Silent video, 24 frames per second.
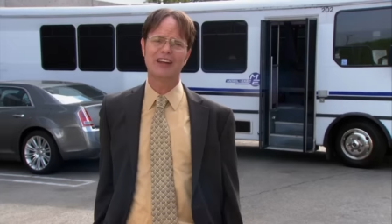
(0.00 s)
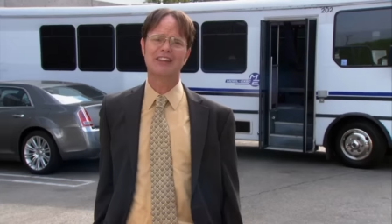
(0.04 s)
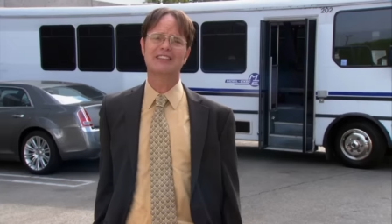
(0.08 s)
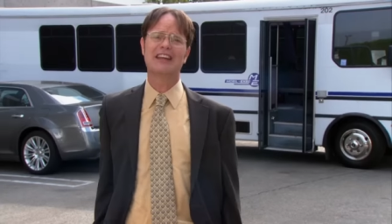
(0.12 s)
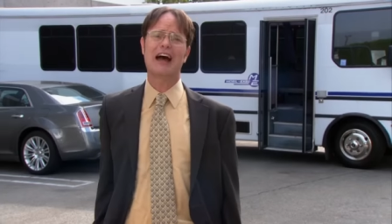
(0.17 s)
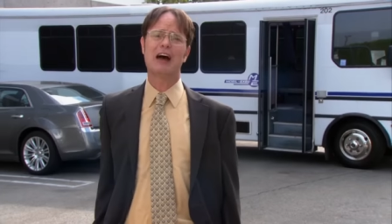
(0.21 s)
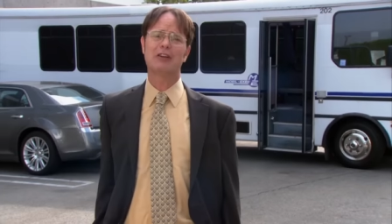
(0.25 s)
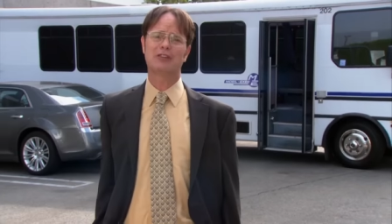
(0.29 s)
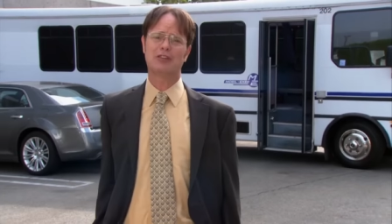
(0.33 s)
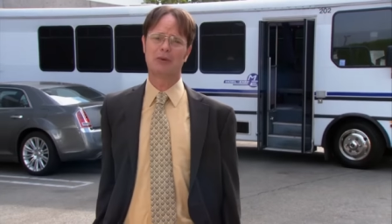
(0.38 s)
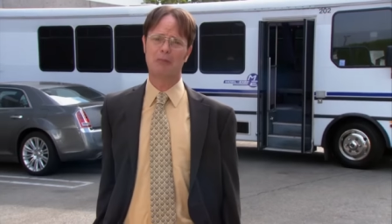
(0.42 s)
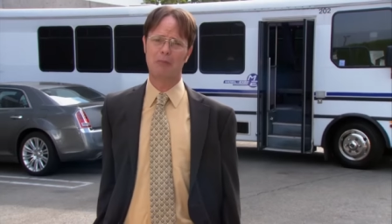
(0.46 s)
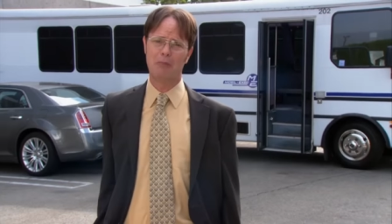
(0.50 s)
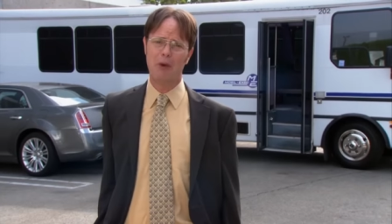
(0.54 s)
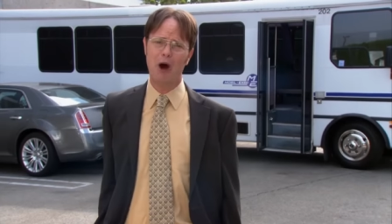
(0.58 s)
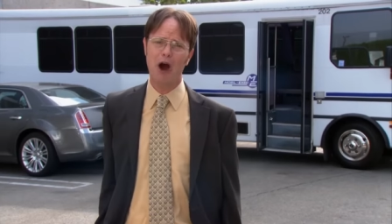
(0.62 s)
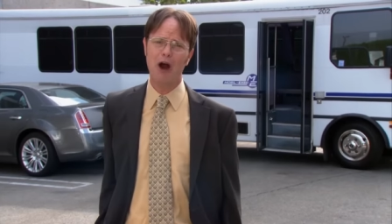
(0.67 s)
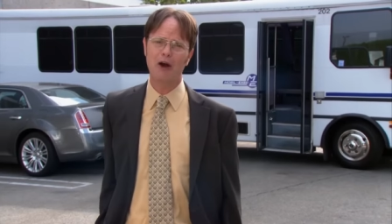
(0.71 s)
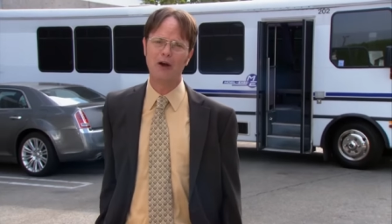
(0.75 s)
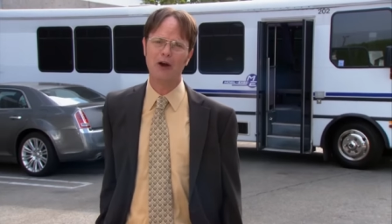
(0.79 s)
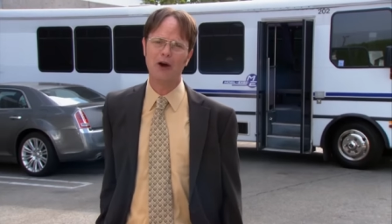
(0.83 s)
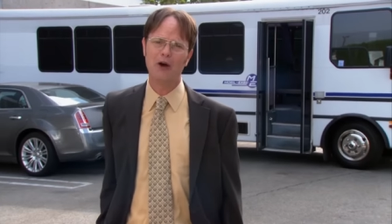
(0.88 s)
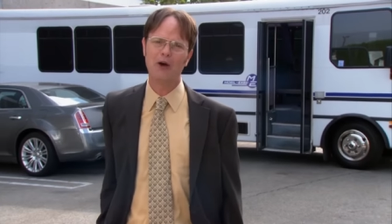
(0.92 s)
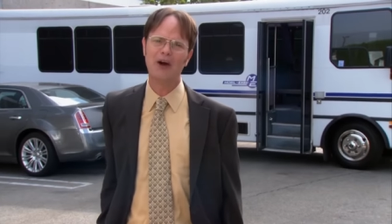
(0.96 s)
is how
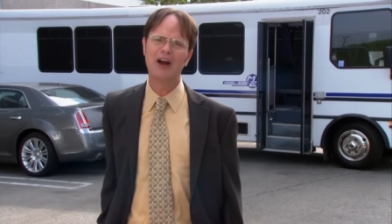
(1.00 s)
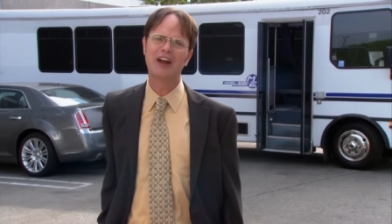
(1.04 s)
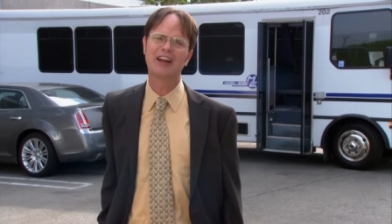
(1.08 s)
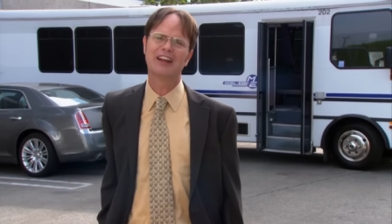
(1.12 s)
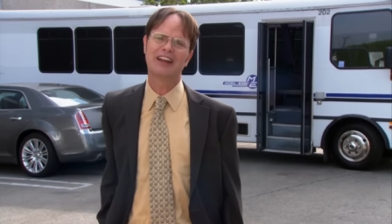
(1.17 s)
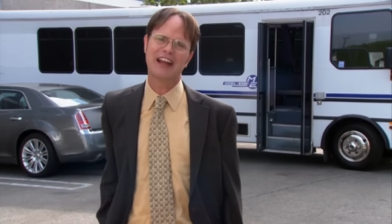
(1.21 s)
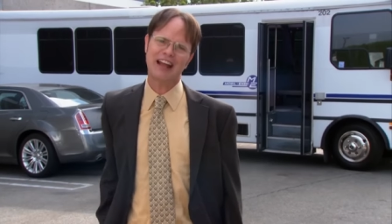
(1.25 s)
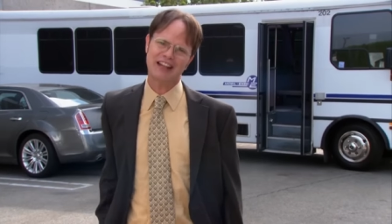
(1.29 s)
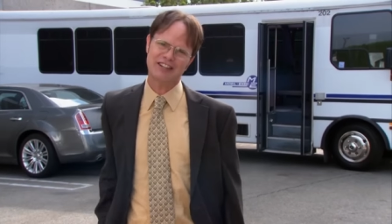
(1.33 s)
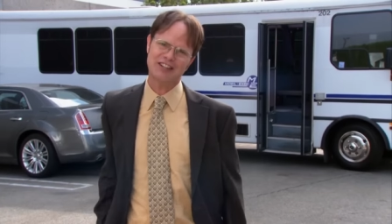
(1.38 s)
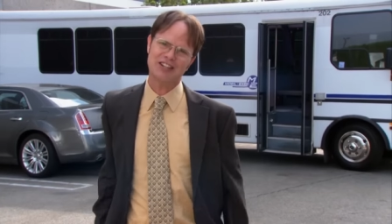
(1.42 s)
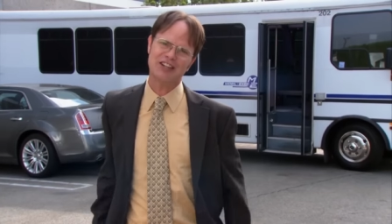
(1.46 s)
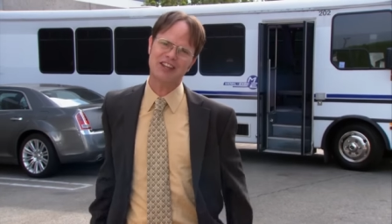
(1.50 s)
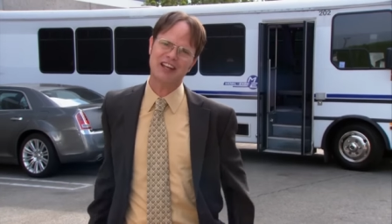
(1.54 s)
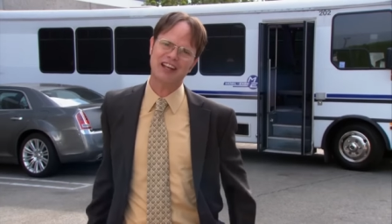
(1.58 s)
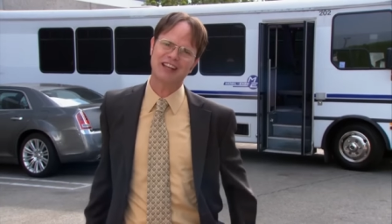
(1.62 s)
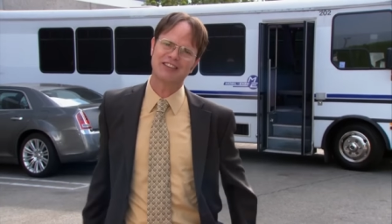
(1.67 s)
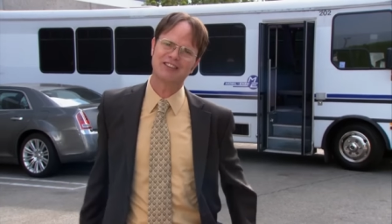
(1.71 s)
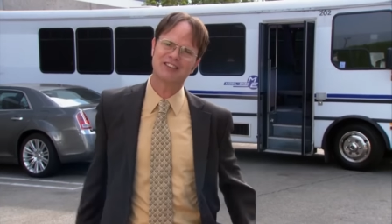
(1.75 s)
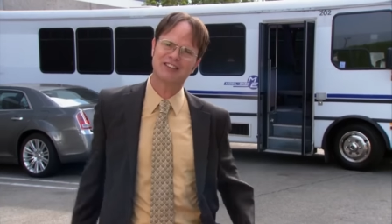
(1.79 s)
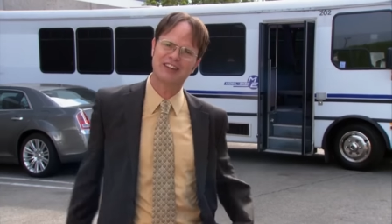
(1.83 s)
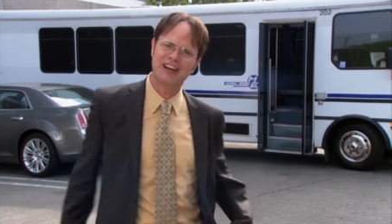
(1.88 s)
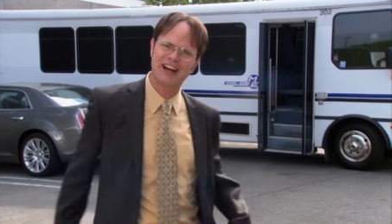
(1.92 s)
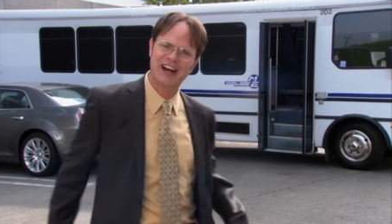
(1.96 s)
tomorrow gets
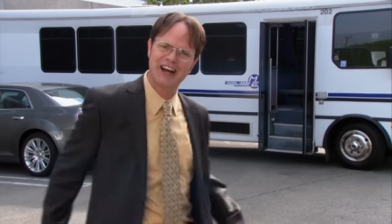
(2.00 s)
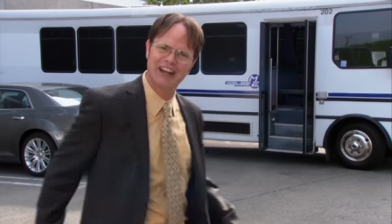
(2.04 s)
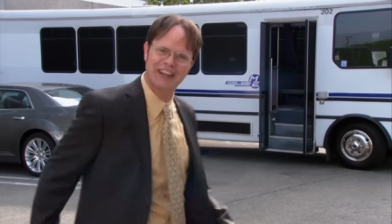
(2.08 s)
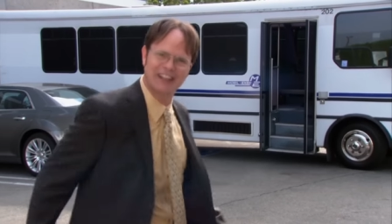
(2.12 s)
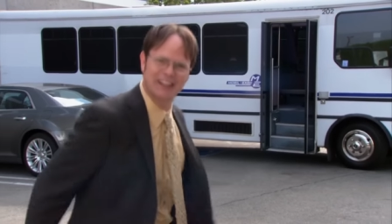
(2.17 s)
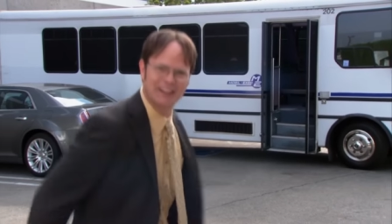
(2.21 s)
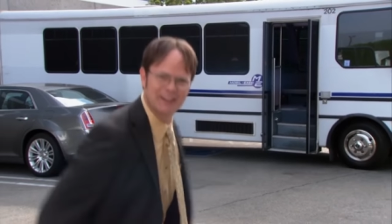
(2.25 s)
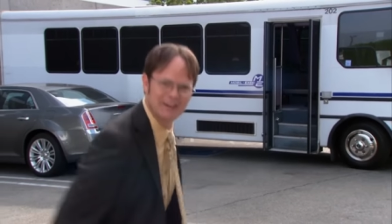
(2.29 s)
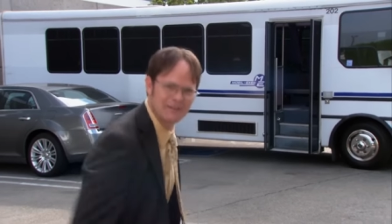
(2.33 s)
things done.